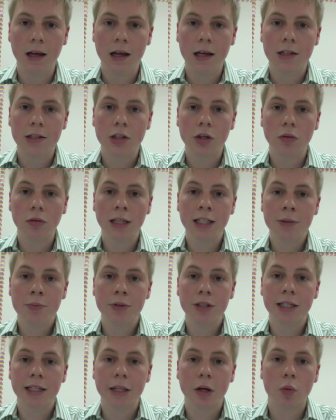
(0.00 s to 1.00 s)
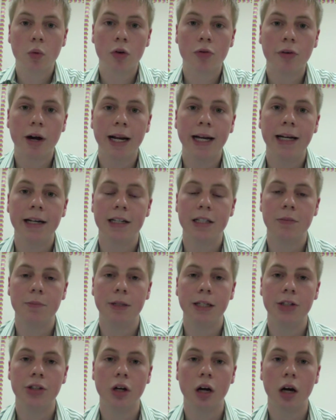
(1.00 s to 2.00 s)
So let's pretend that we're writing a
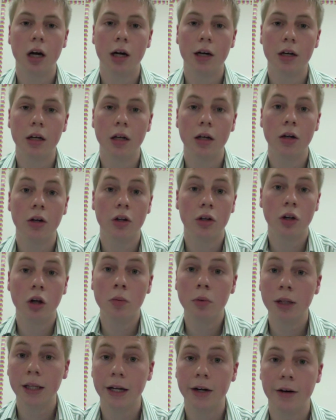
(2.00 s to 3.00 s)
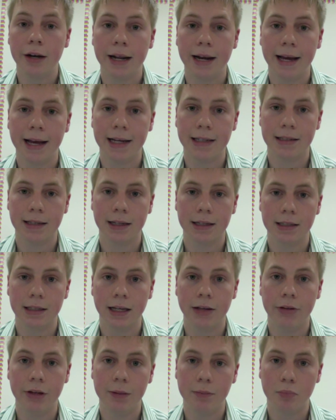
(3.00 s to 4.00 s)
speech on global internet access
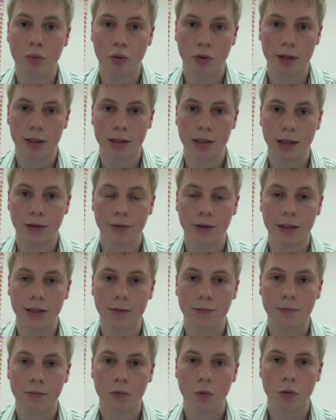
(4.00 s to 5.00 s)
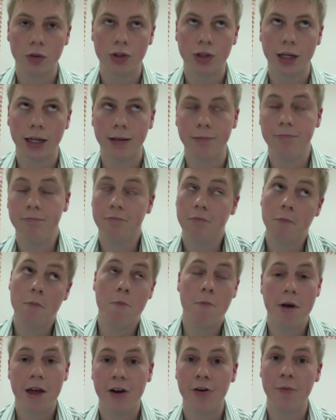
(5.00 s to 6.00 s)
and the importance of it, which I
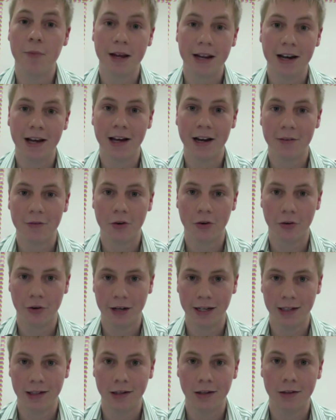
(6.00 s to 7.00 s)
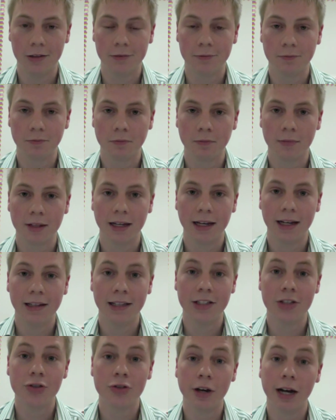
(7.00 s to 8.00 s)
may or may not have already done. And
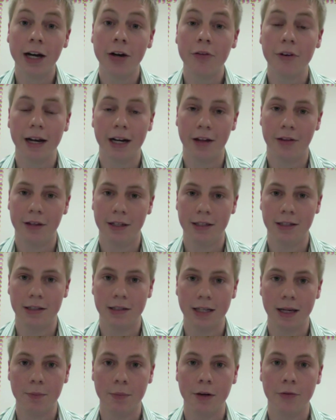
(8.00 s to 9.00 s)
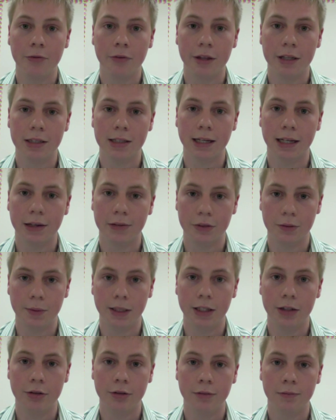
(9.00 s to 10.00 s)
let's try to write a thesis statement for this kind of
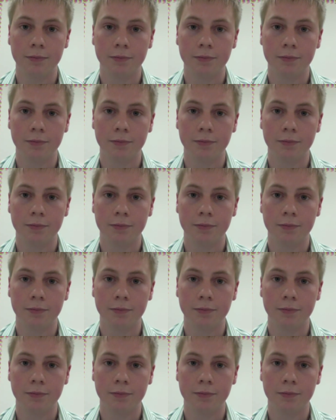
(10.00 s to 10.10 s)
speech.